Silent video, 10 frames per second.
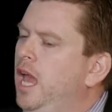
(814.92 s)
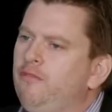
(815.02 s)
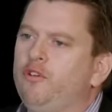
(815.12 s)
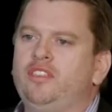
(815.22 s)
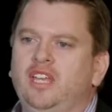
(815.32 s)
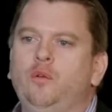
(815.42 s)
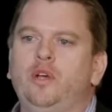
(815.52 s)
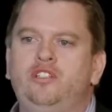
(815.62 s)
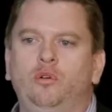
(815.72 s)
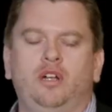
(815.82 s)
Everything
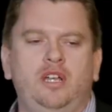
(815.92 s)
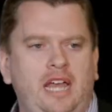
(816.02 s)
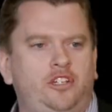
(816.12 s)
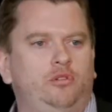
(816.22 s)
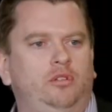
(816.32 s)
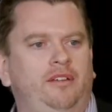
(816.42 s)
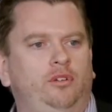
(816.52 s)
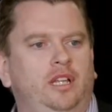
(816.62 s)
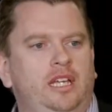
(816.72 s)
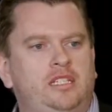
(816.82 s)
we do at a national
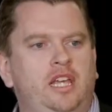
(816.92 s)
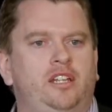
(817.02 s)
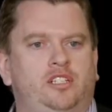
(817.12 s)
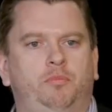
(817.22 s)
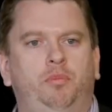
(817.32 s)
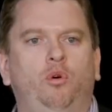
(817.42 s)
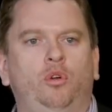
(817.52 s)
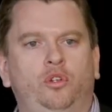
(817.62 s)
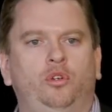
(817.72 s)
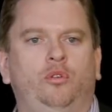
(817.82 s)
level is there to
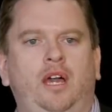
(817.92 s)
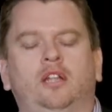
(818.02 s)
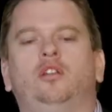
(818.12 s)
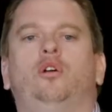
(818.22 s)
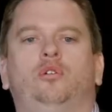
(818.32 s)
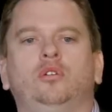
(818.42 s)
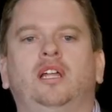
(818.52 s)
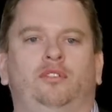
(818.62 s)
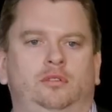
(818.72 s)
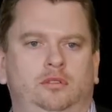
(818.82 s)
support you at a local
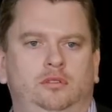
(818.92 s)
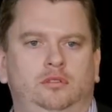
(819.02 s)
level.